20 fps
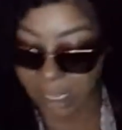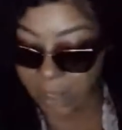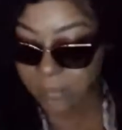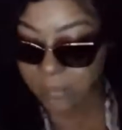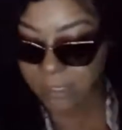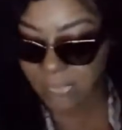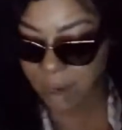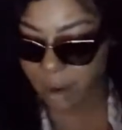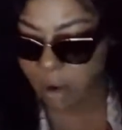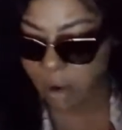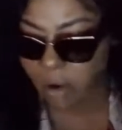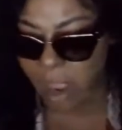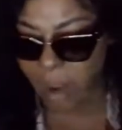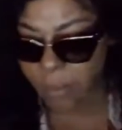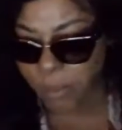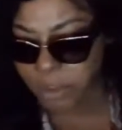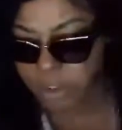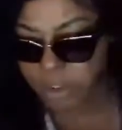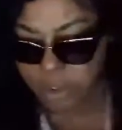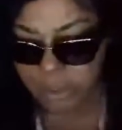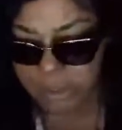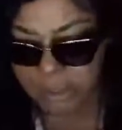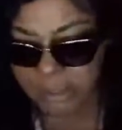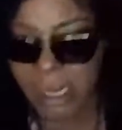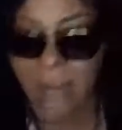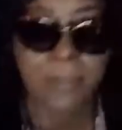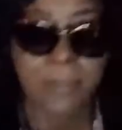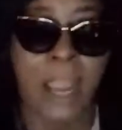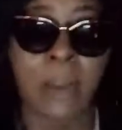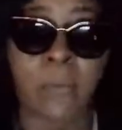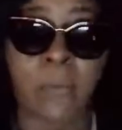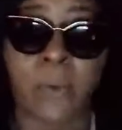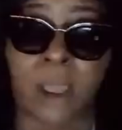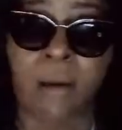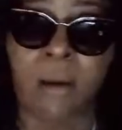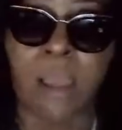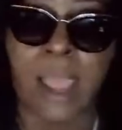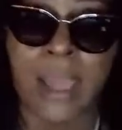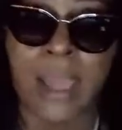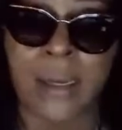over here. Like he was like, oh, I want you to stay.
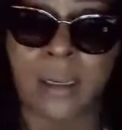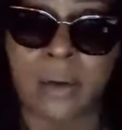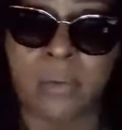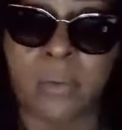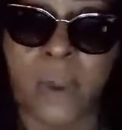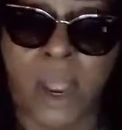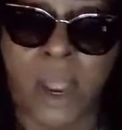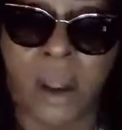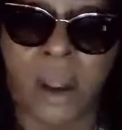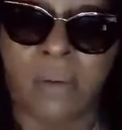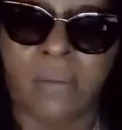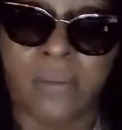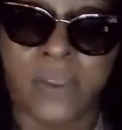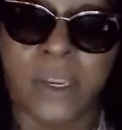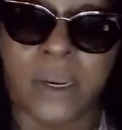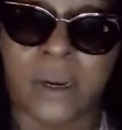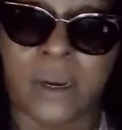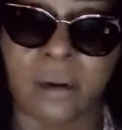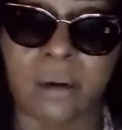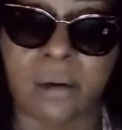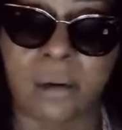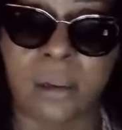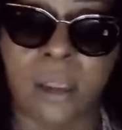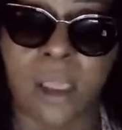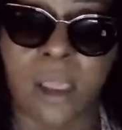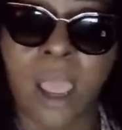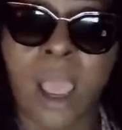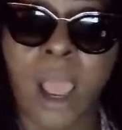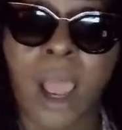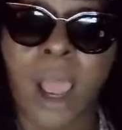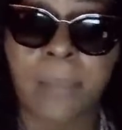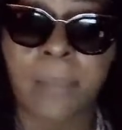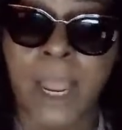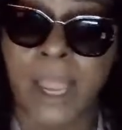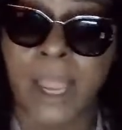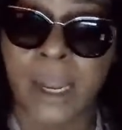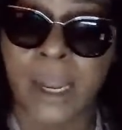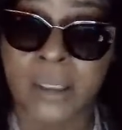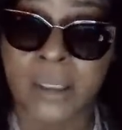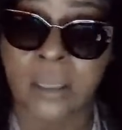I'm like, well, I don't have nothing to wear over here.
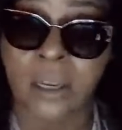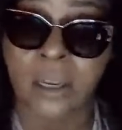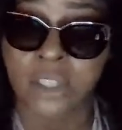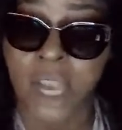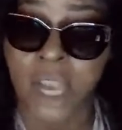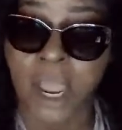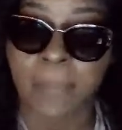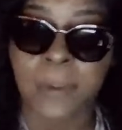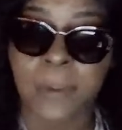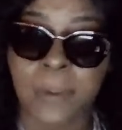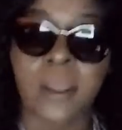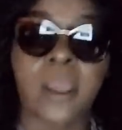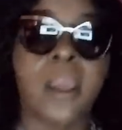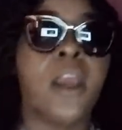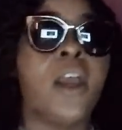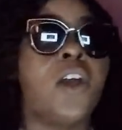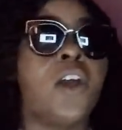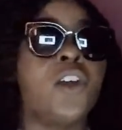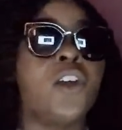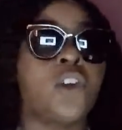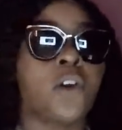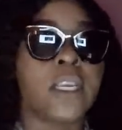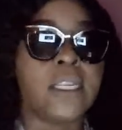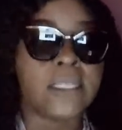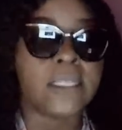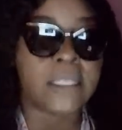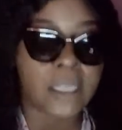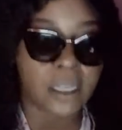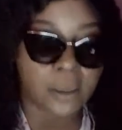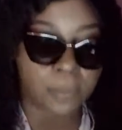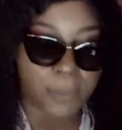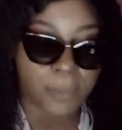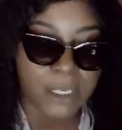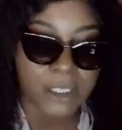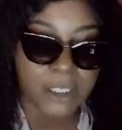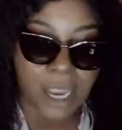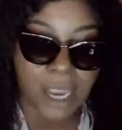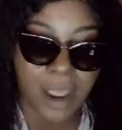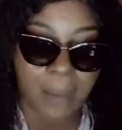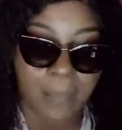I'm like, I need to go shopping. So he took
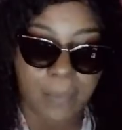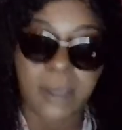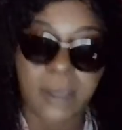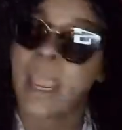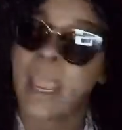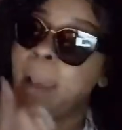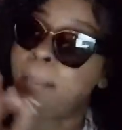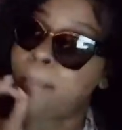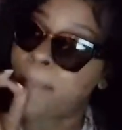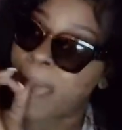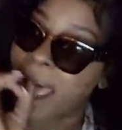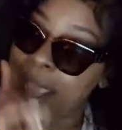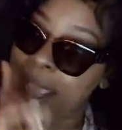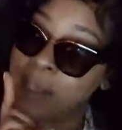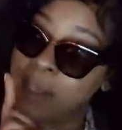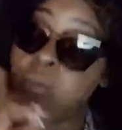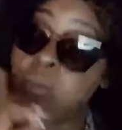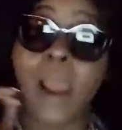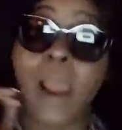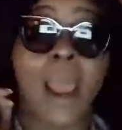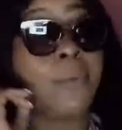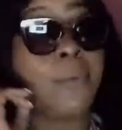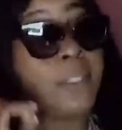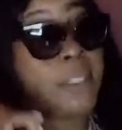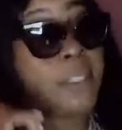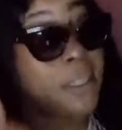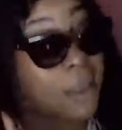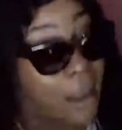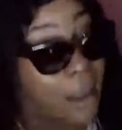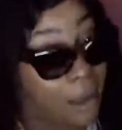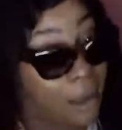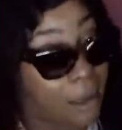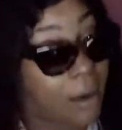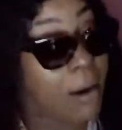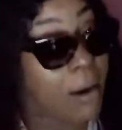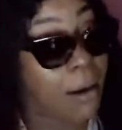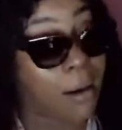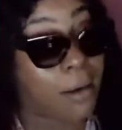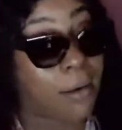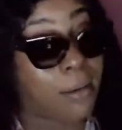me shopping. Now, mind you, I was a young
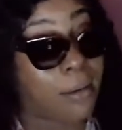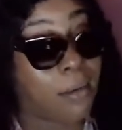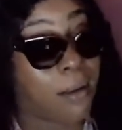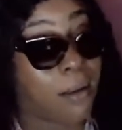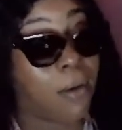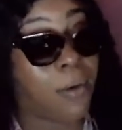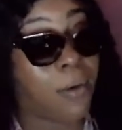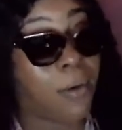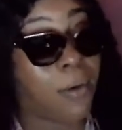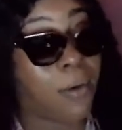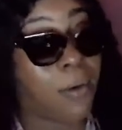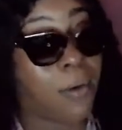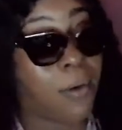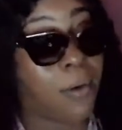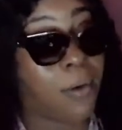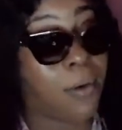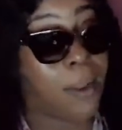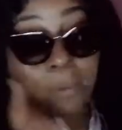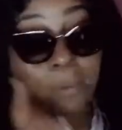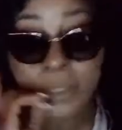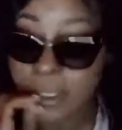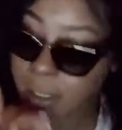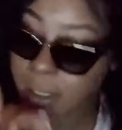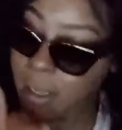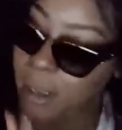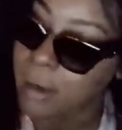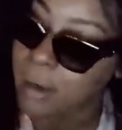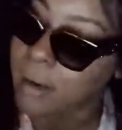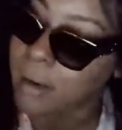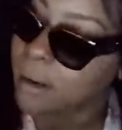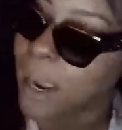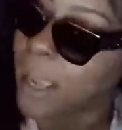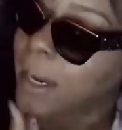girl, okay? I was a young girl.